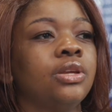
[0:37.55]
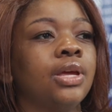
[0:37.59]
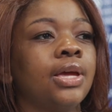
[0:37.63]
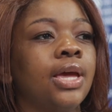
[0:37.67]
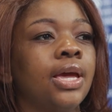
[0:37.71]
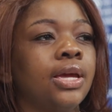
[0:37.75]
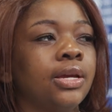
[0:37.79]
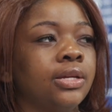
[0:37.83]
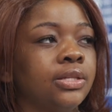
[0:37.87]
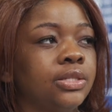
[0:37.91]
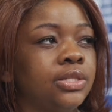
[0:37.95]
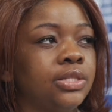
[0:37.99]

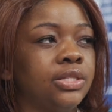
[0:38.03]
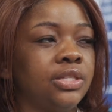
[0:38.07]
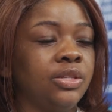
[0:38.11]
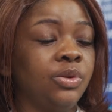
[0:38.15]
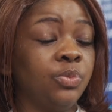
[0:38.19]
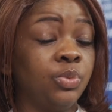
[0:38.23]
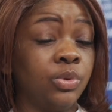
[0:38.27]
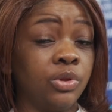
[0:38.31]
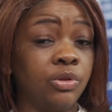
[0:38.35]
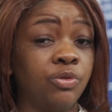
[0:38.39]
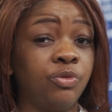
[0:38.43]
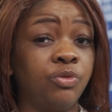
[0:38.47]
ANC
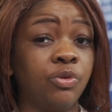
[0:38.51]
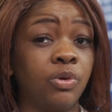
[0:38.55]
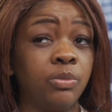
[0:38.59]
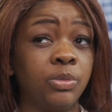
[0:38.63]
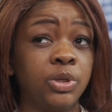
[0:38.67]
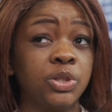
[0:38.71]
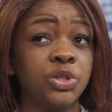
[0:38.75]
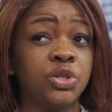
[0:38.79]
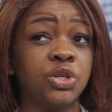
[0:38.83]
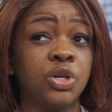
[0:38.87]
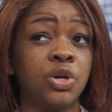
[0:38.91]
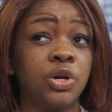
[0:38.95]
will form
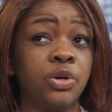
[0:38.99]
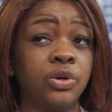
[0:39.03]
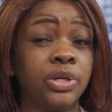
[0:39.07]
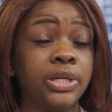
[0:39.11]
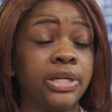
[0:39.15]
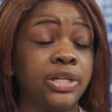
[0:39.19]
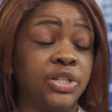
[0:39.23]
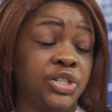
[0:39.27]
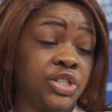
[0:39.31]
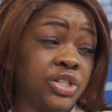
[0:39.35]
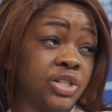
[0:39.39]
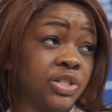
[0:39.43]
into
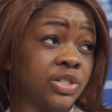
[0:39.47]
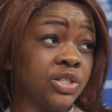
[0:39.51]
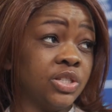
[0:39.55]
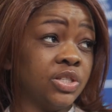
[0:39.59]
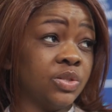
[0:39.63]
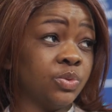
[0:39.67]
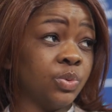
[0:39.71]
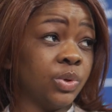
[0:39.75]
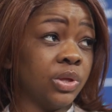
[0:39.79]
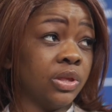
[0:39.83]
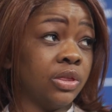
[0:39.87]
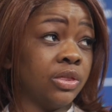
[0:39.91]

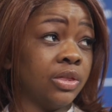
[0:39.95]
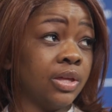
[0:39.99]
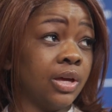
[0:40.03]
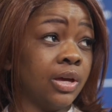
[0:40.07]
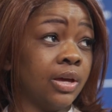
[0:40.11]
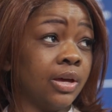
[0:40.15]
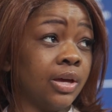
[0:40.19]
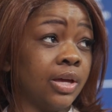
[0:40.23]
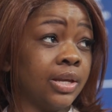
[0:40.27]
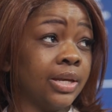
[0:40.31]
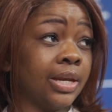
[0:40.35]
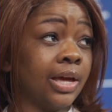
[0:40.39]
coalitions with
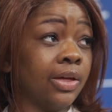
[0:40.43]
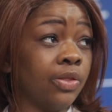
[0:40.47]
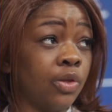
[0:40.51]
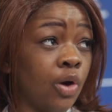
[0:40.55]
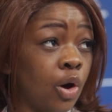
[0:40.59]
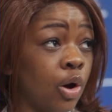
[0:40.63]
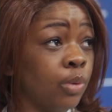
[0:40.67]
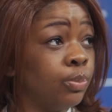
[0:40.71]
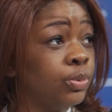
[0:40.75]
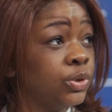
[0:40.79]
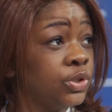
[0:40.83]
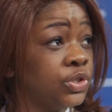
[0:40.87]
another
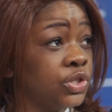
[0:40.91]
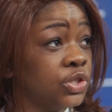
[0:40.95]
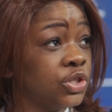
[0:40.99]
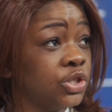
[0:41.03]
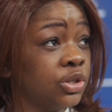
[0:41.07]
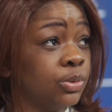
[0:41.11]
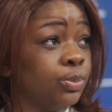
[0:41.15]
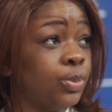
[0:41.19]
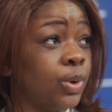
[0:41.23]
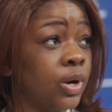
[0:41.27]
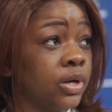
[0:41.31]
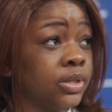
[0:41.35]

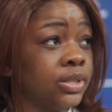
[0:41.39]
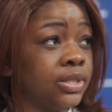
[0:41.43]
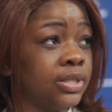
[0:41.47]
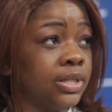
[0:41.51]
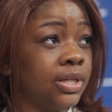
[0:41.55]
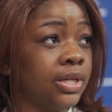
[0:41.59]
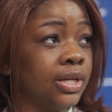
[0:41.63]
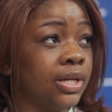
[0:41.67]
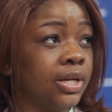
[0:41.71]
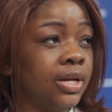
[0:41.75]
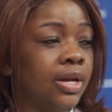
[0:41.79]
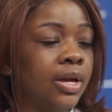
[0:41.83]
opposition
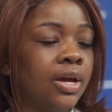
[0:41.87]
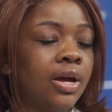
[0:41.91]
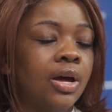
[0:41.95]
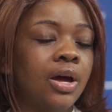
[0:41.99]
party.